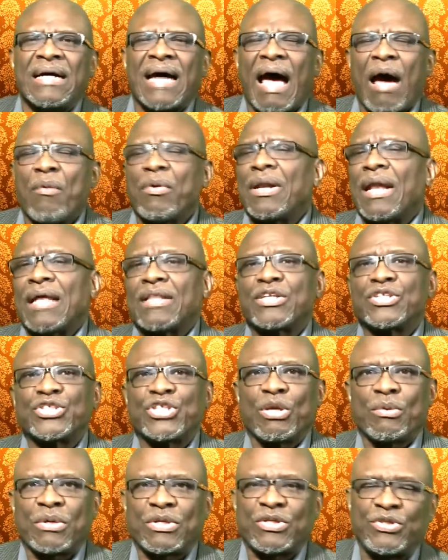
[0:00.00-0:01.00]
I would like to
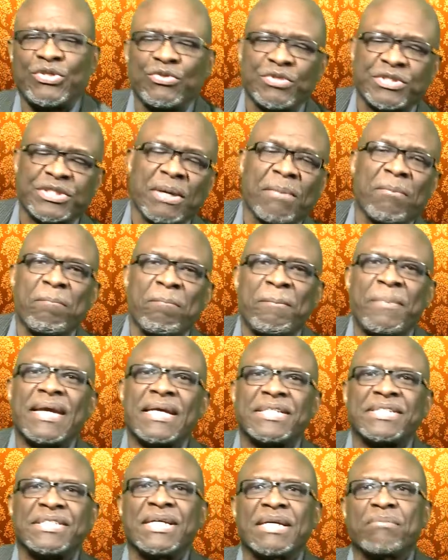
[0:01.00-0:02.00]
share with you some
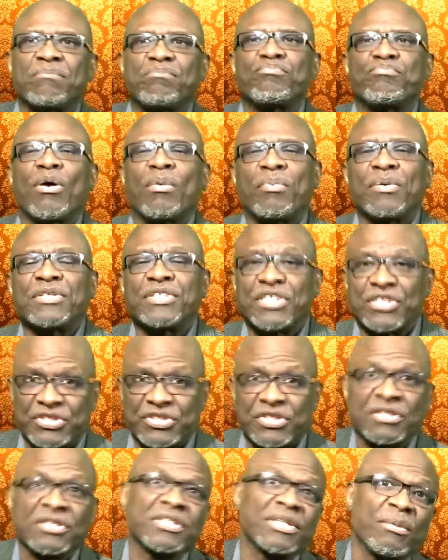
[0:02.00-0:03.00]
basic
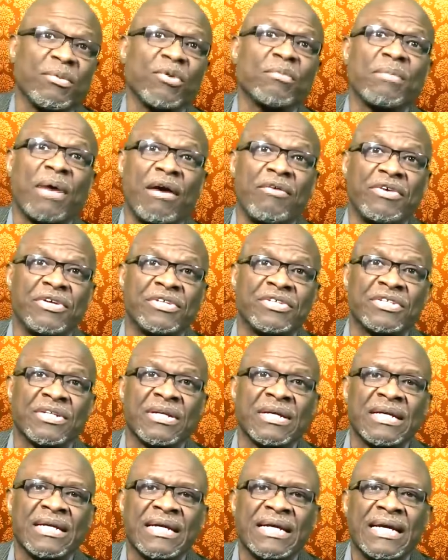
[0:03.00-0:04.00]
propositions about
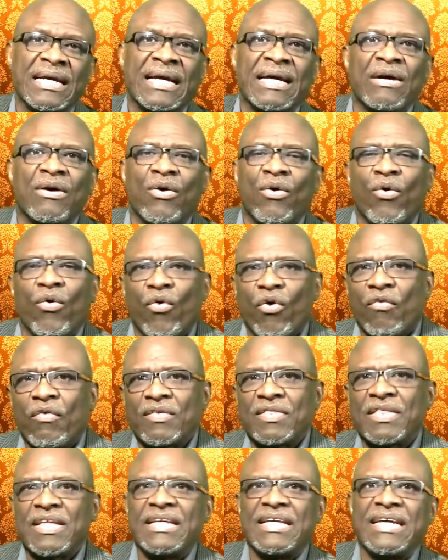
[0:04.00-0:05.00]
marriage.
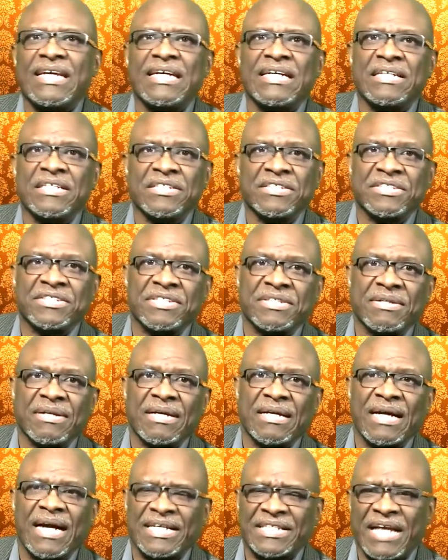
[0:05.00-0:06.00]
Over the years,
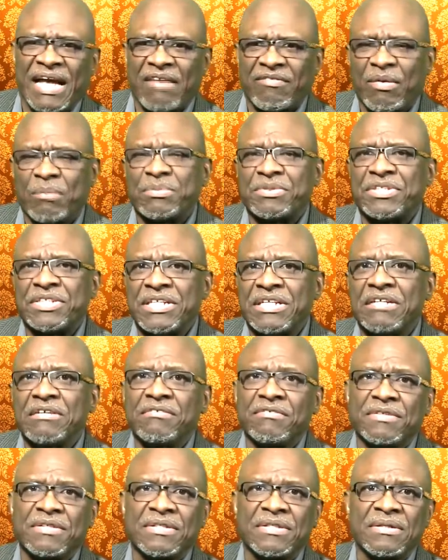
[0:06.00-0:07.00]
as I have
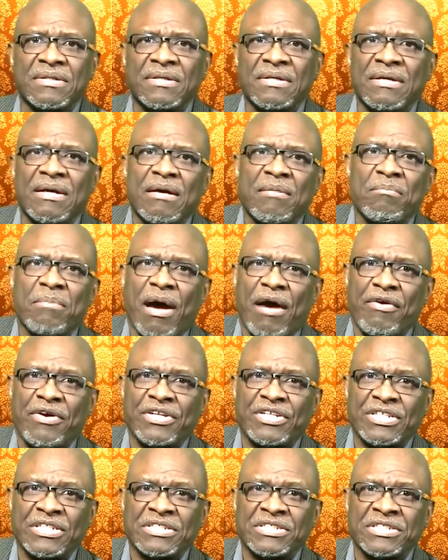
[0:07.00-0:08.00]
observed
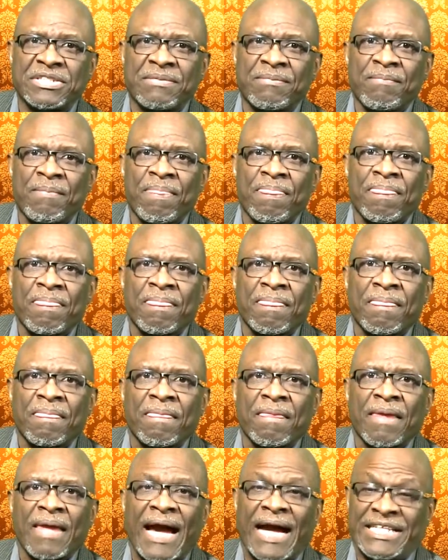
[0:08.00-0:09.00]
marriages,
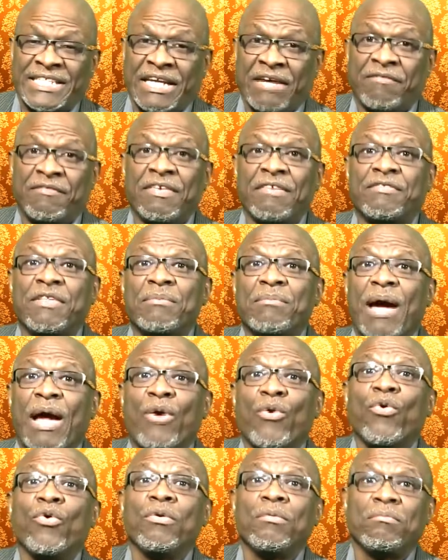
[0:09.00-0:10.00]
as I've lived in my
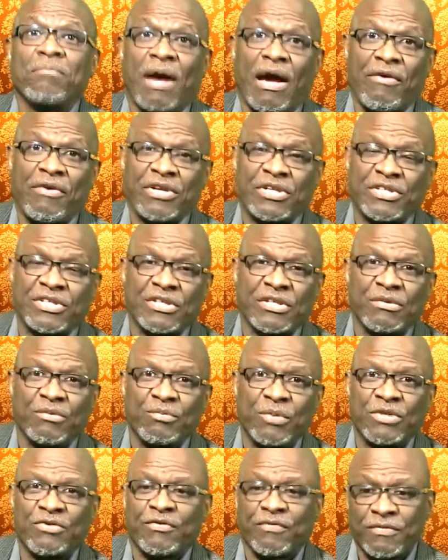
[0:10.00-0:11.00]
own marriage,
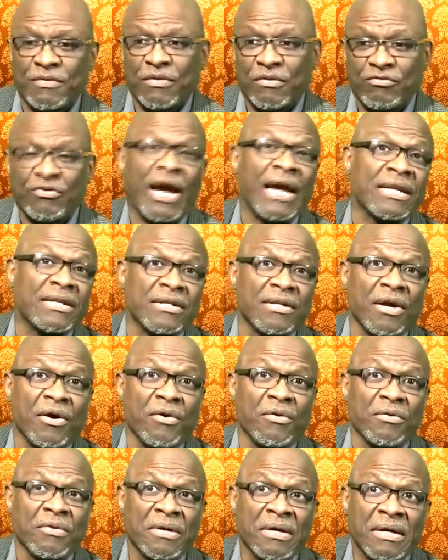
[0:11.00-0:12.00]
which right
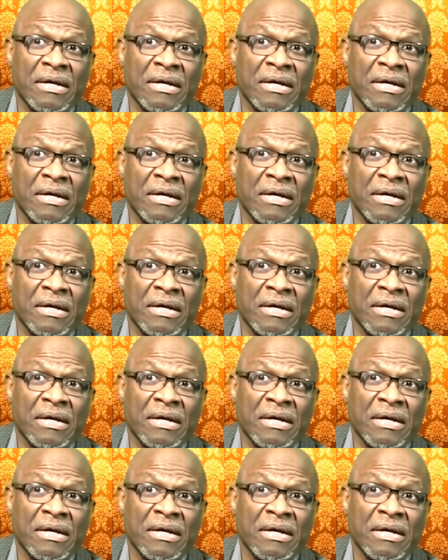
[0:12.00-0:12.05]
now,